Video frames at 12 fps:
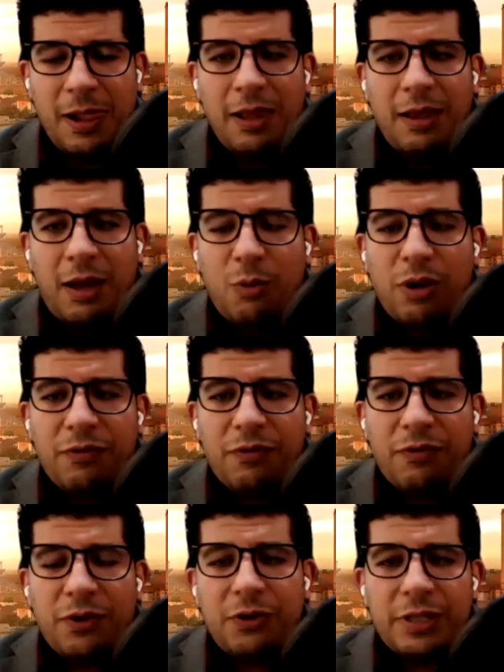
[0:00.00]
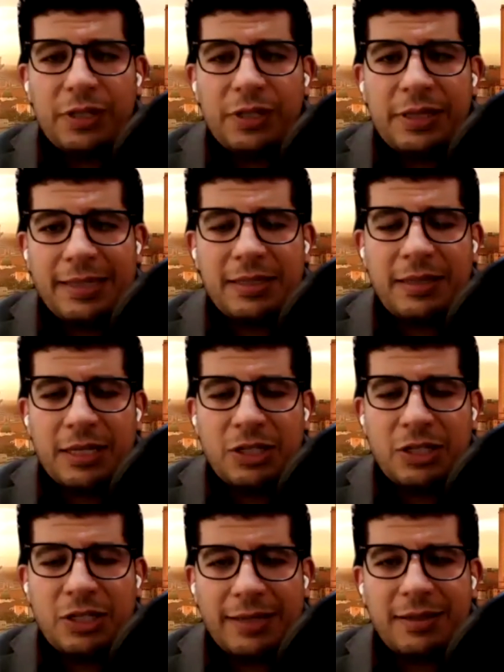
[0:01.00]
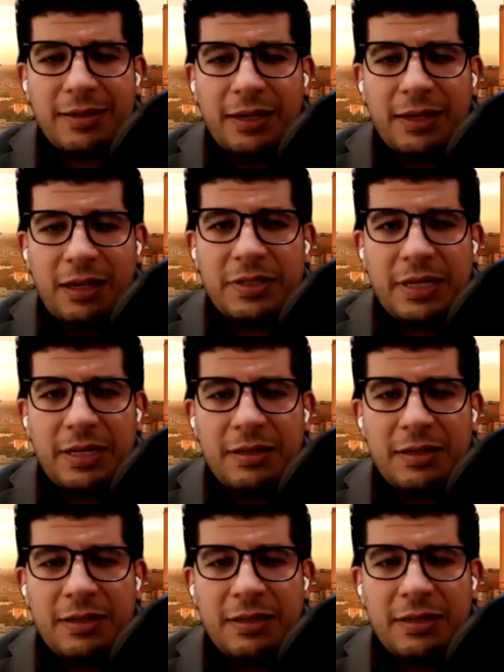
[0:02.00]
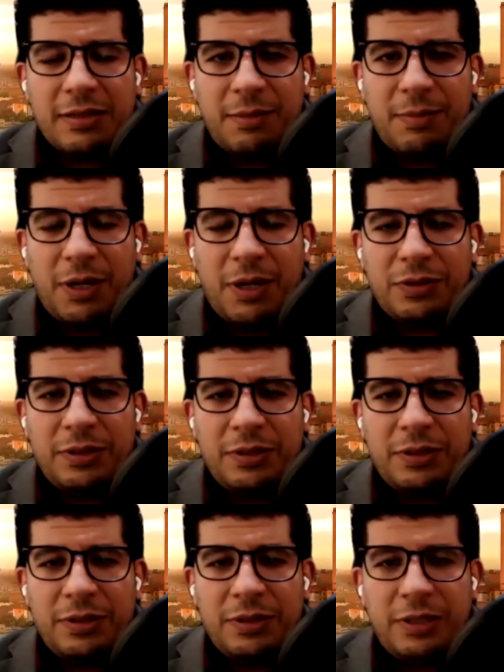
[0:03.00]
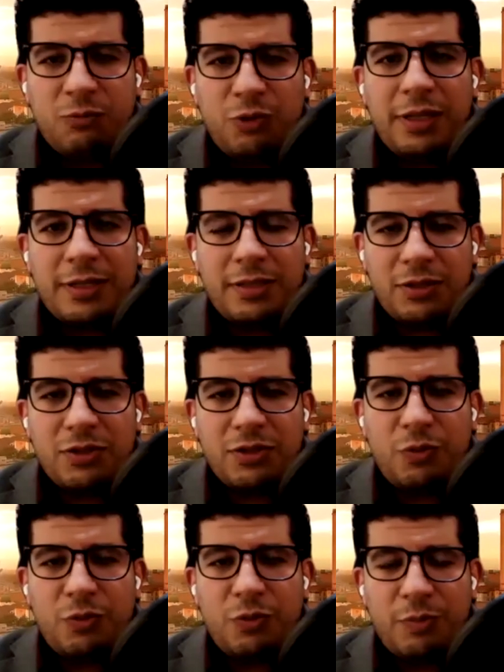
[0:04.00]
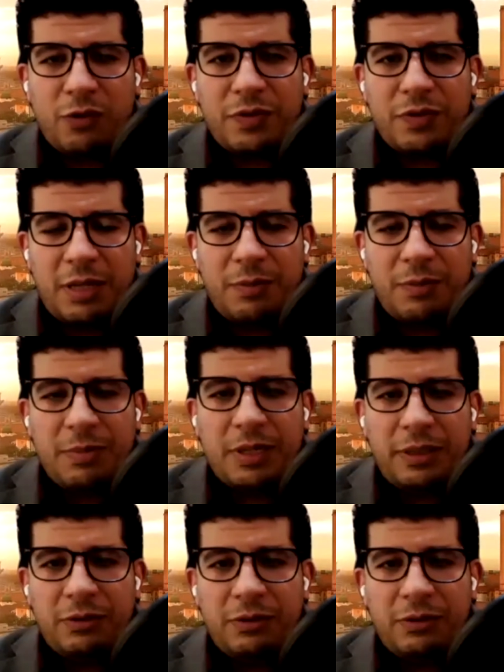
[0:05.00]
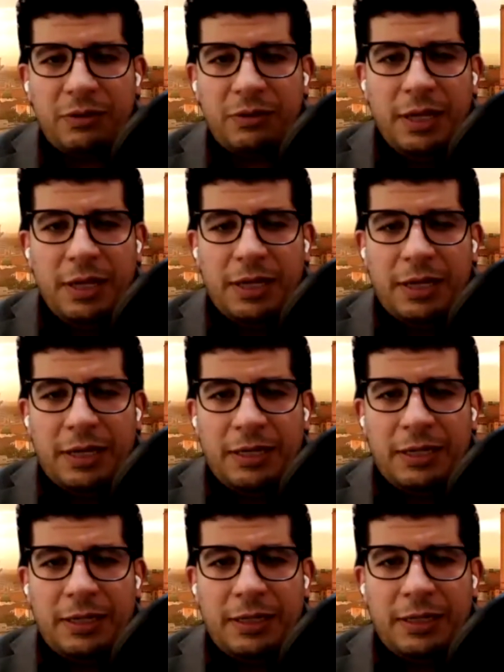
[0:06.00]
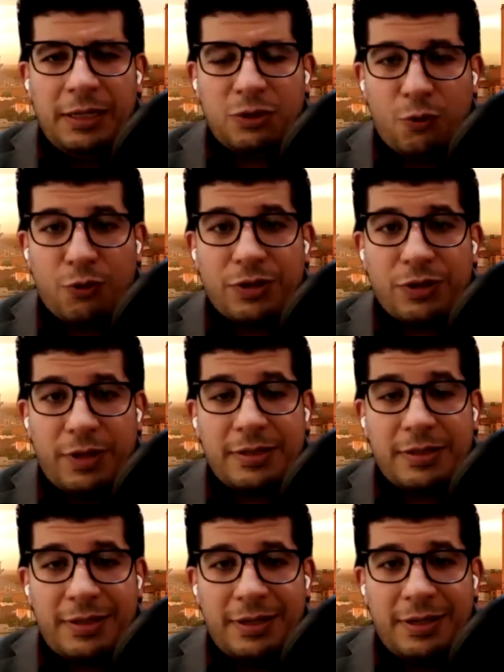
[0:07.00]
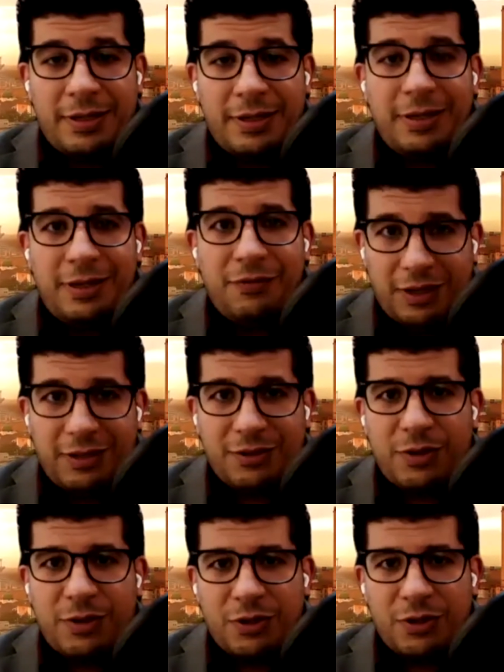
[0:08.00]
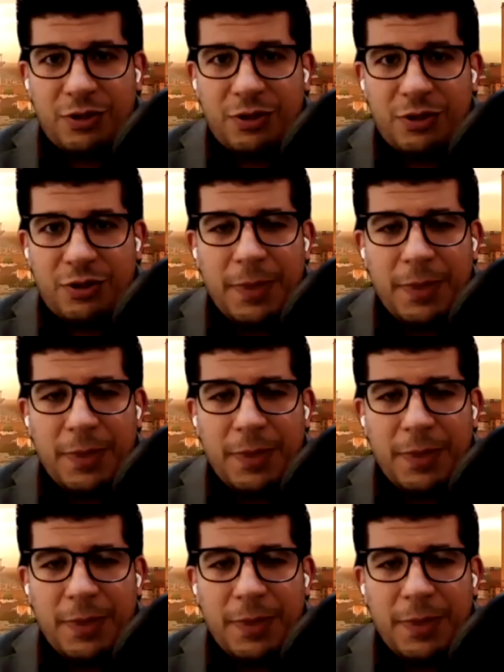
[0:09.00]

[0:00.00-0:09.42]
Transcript: However, that does not give us insights about the central domain of Islamic legal discourse, that is the fiqh tradition.